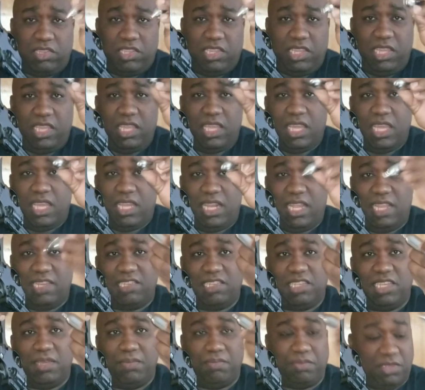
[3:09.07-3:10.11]
See?
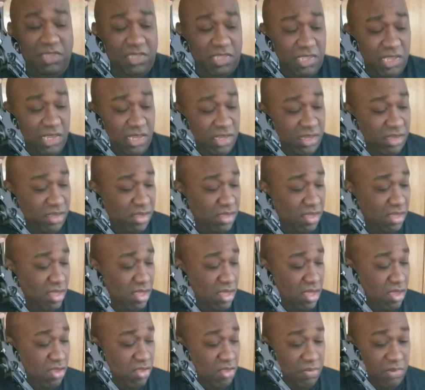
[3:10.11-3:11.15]
That's an empty cylinder.
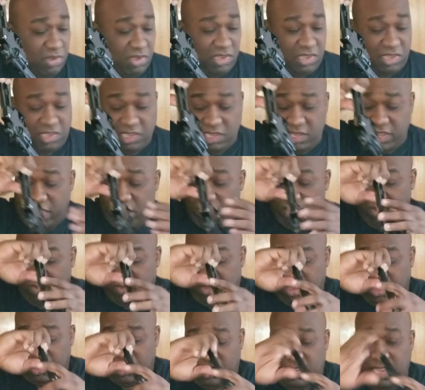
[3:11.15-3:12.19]
Let me just sit that
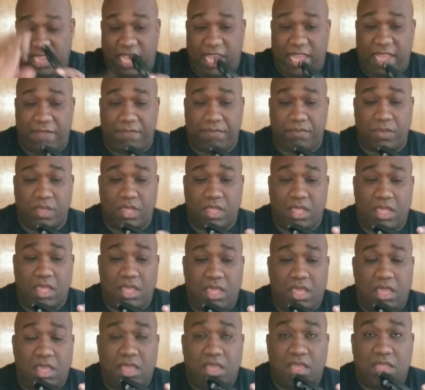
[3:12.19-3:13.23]
off to the side.
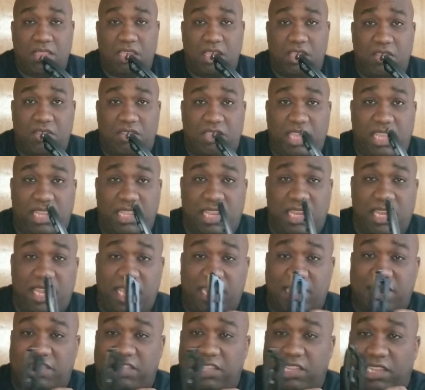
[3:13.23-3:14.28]
Then you take the
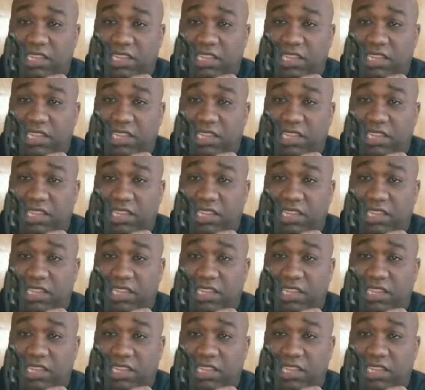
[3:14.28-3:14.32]
next